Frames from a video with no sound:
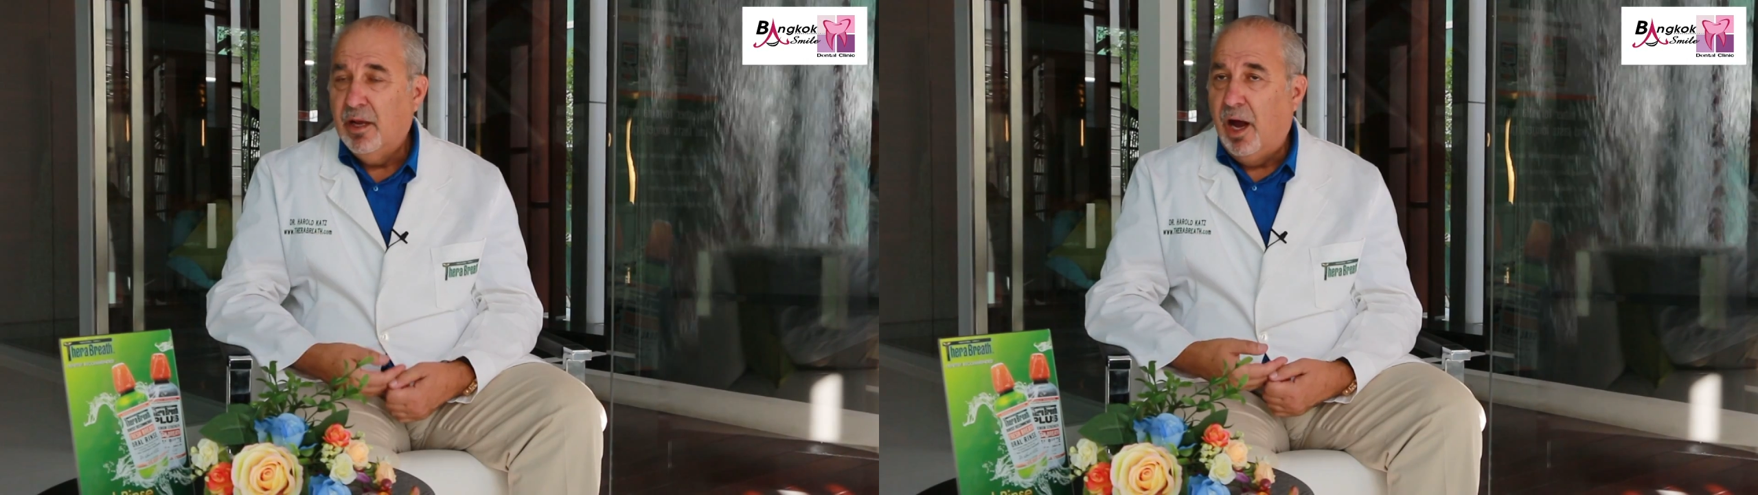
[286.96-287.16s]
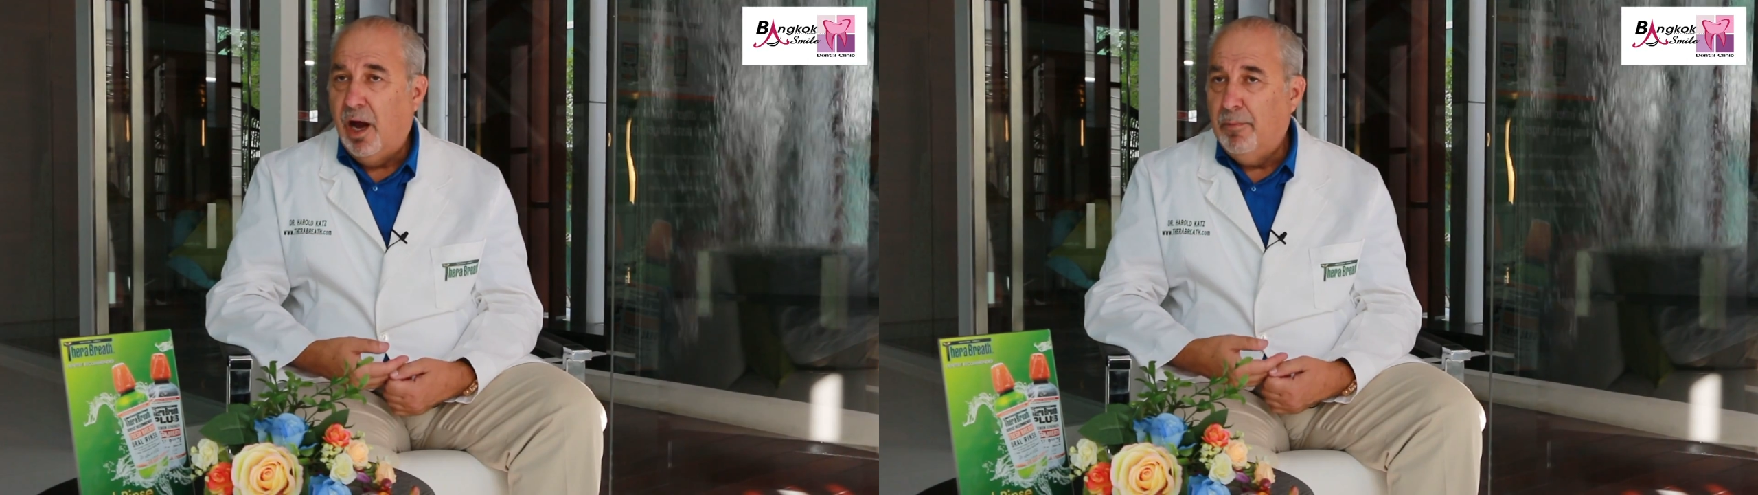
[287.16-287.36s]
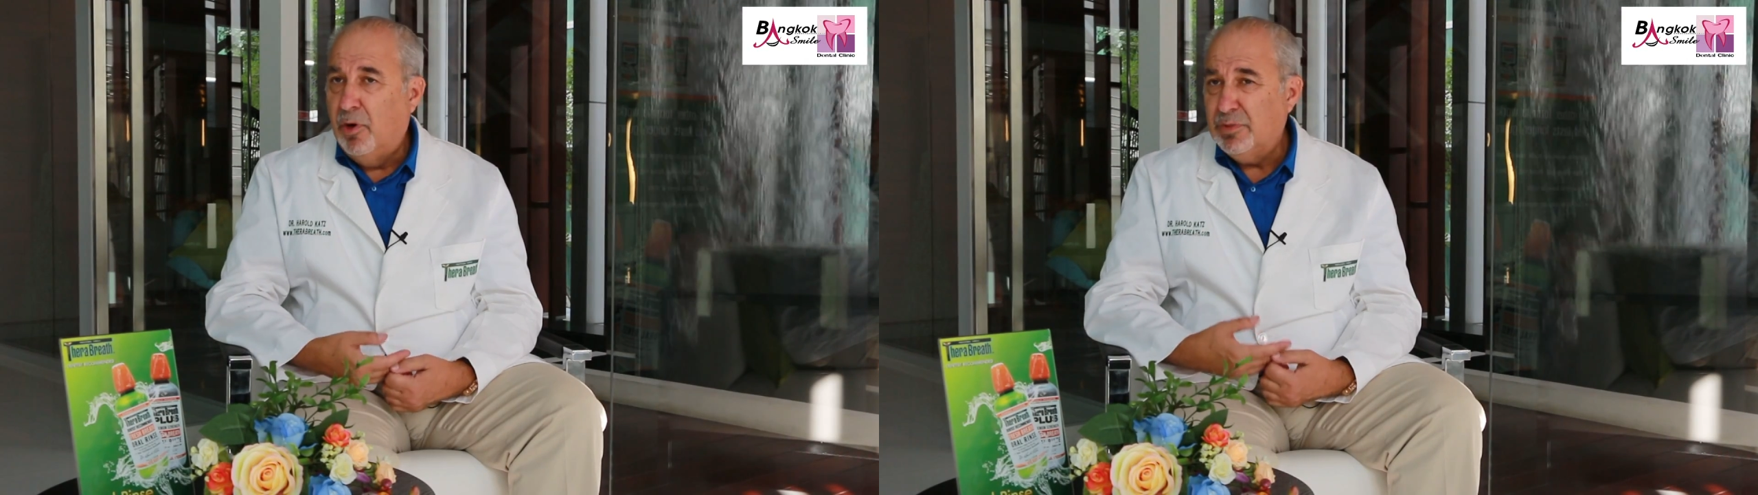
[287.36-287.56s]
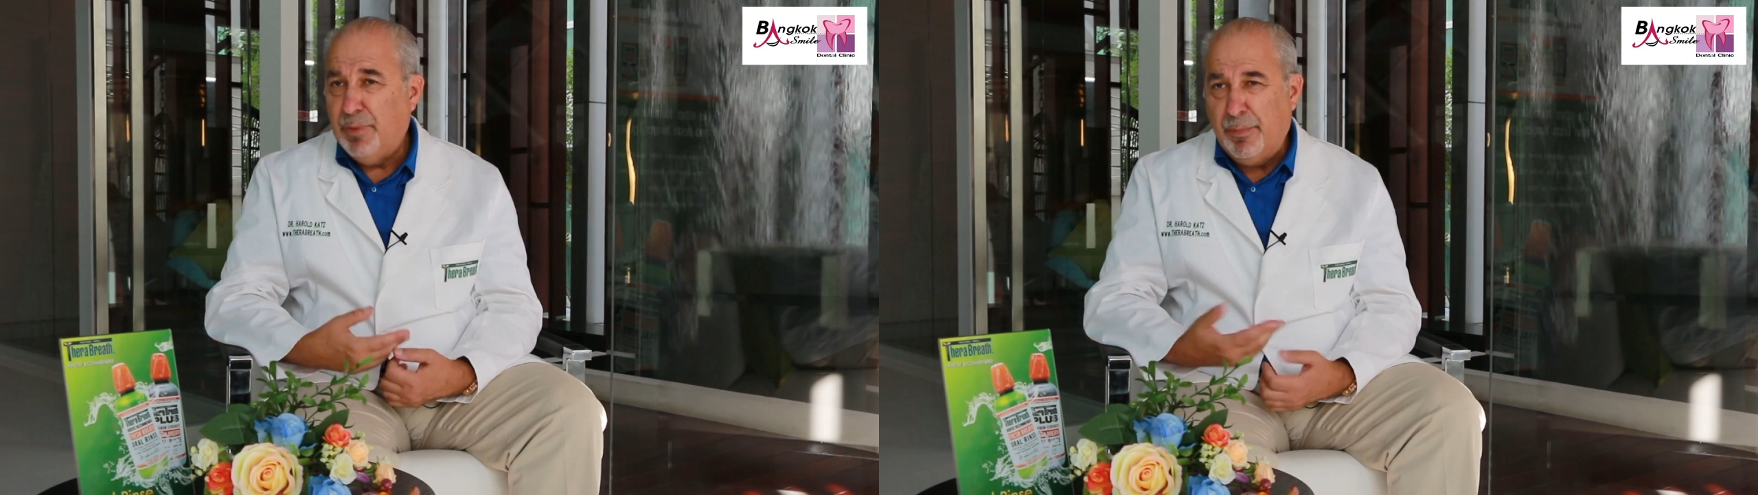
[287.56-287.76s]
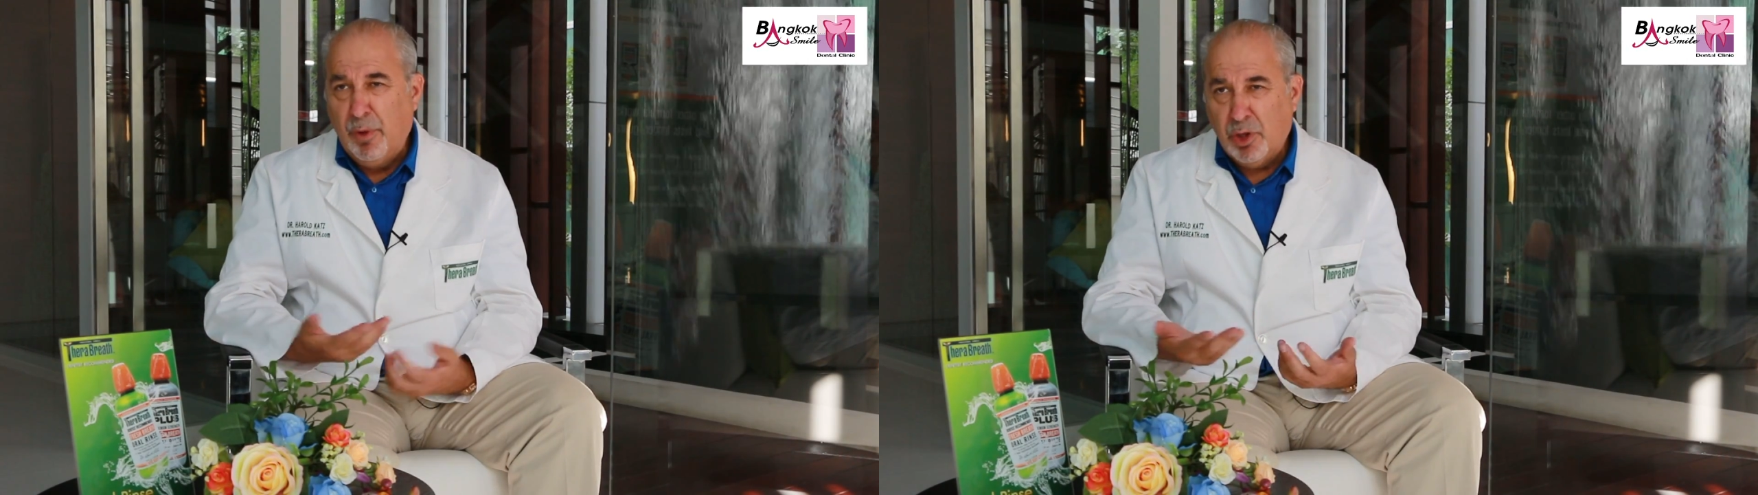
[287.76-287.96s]
Uh, most
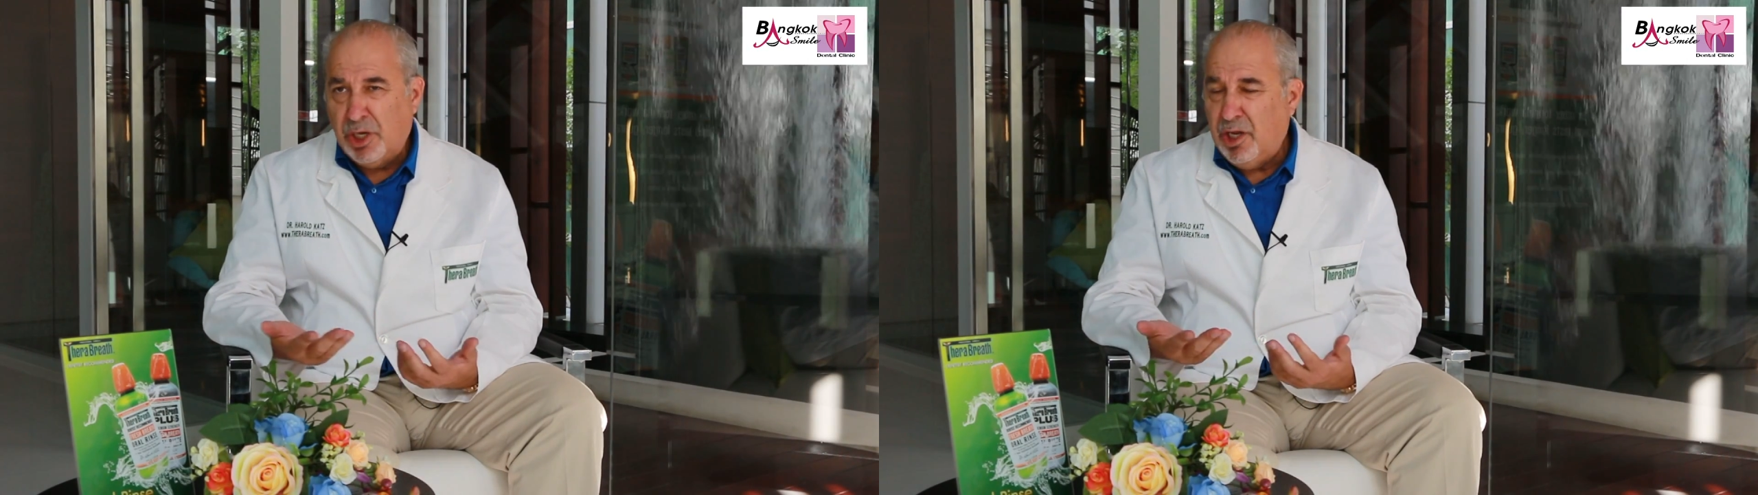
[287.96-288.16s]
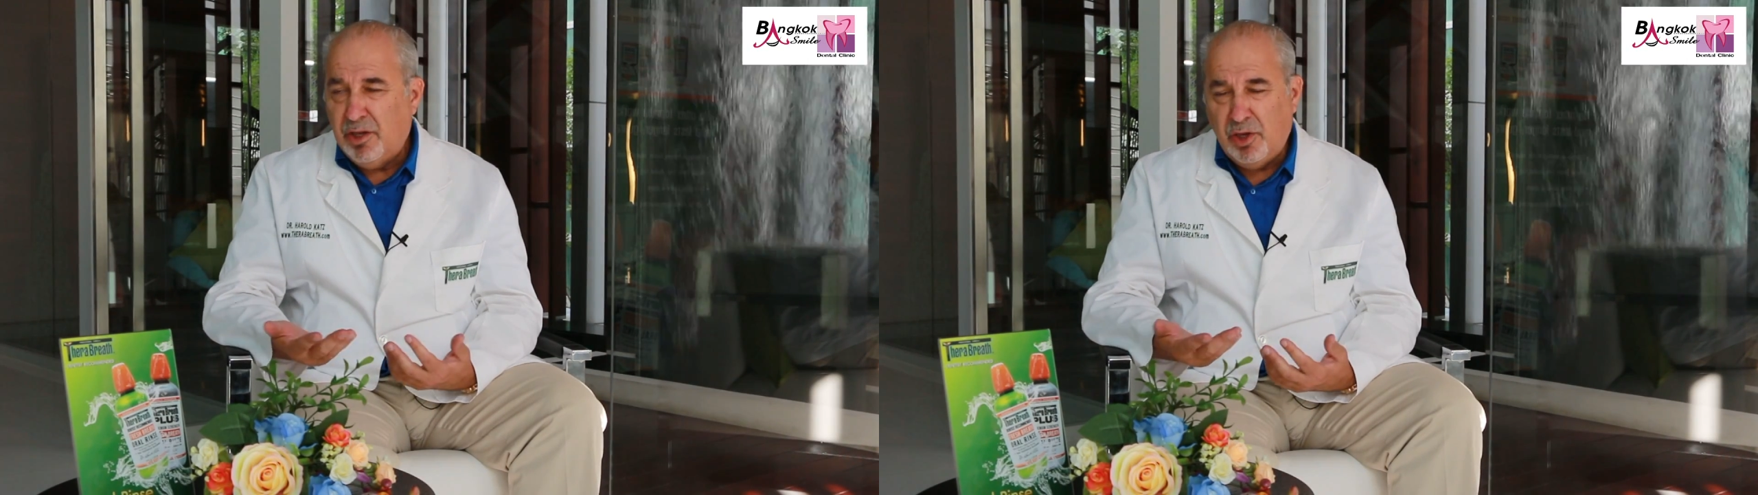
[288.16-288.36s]
people only need